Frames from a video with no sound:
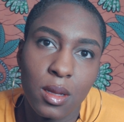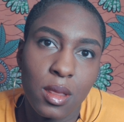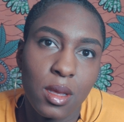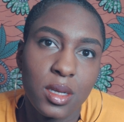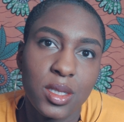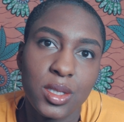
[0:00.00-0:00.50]

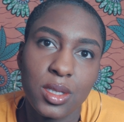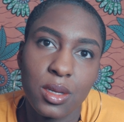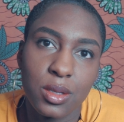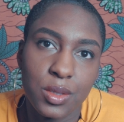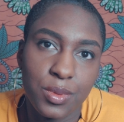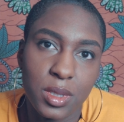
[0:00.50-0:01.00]
This shit
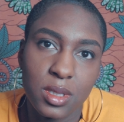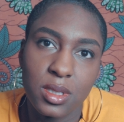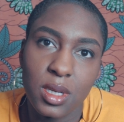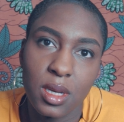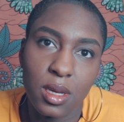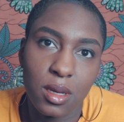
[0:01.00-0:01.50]
is
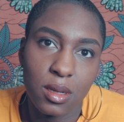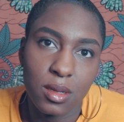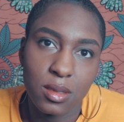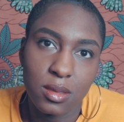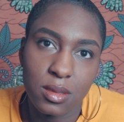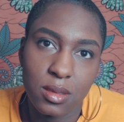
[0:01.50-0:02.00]

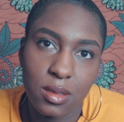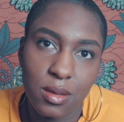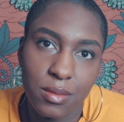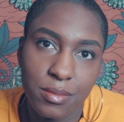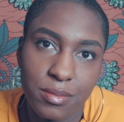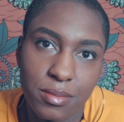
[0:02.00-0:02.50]
ridiculous.
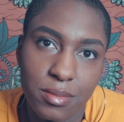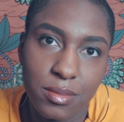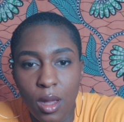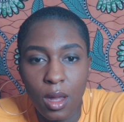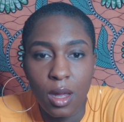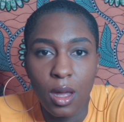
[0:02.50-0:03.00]

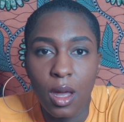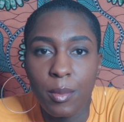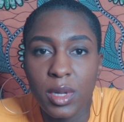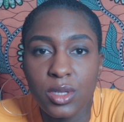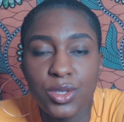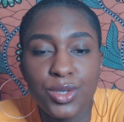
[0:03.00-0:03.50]
I
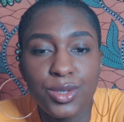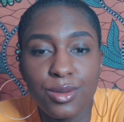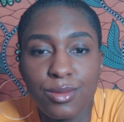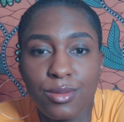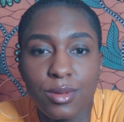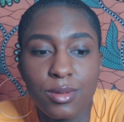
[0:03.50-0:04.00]
mean,
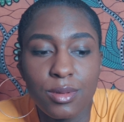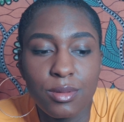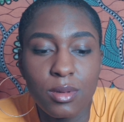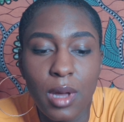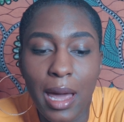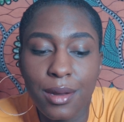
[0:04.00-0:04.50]
shoot.
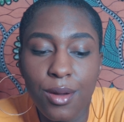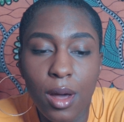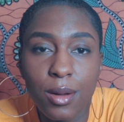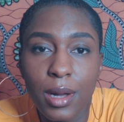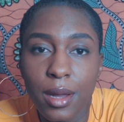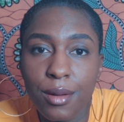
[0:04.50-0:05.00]
I know I
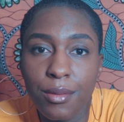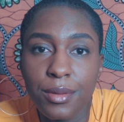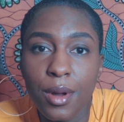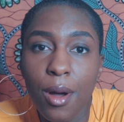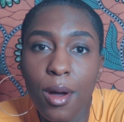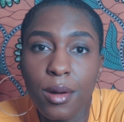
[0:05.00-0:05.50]
don't got no
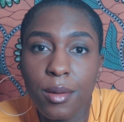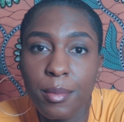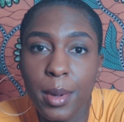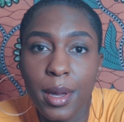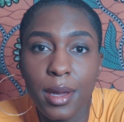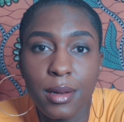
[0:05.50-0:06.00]
daughter,
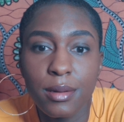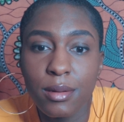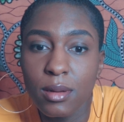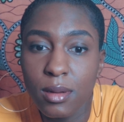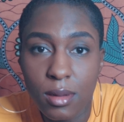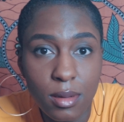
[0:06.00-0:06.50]
but
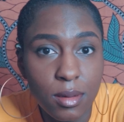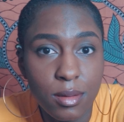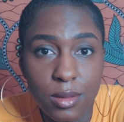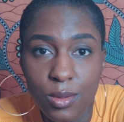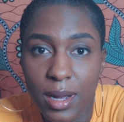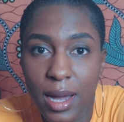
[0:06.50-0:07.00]

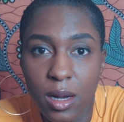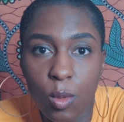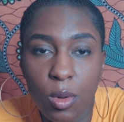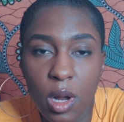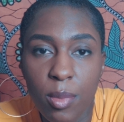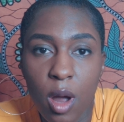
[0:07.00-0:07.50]
do I gotta
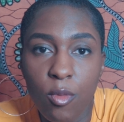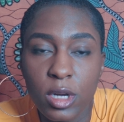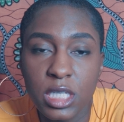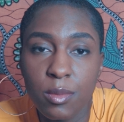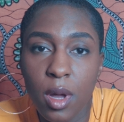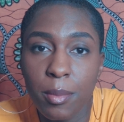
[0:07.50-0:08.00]
worry about
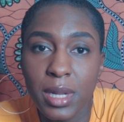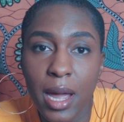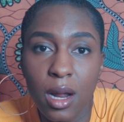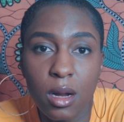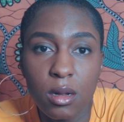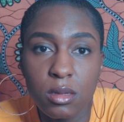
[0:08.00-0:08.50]
raising my
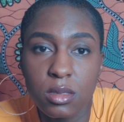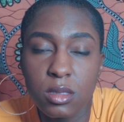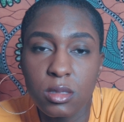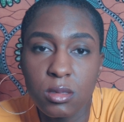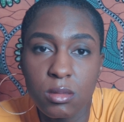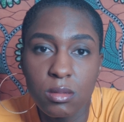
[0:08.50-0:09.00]
black
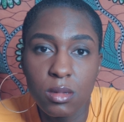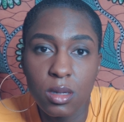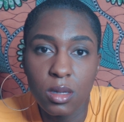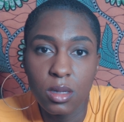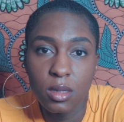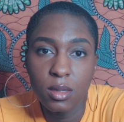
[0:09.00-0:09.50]
girls too?
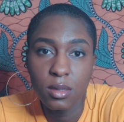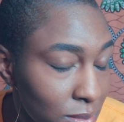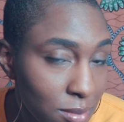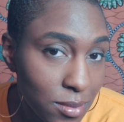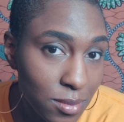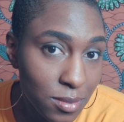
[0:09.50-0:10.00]

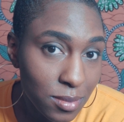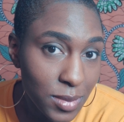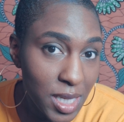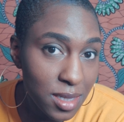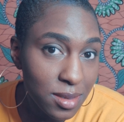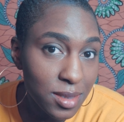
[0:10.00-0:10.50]

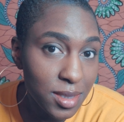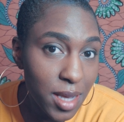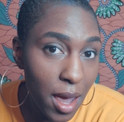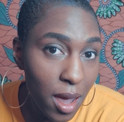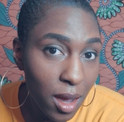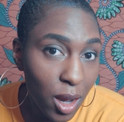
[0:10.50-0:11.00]

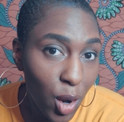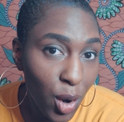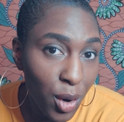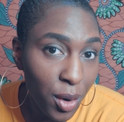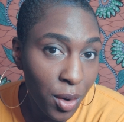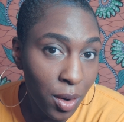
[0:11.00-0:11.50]
Say
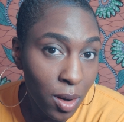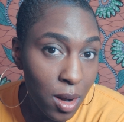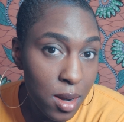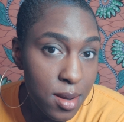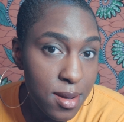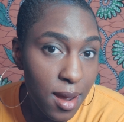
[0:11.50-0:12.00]

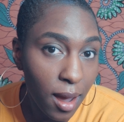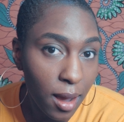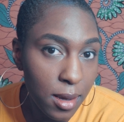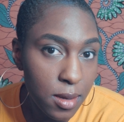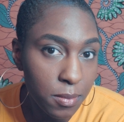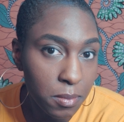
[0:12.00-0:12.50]
her
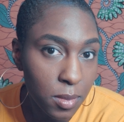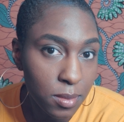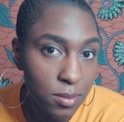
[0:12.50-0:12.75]
name.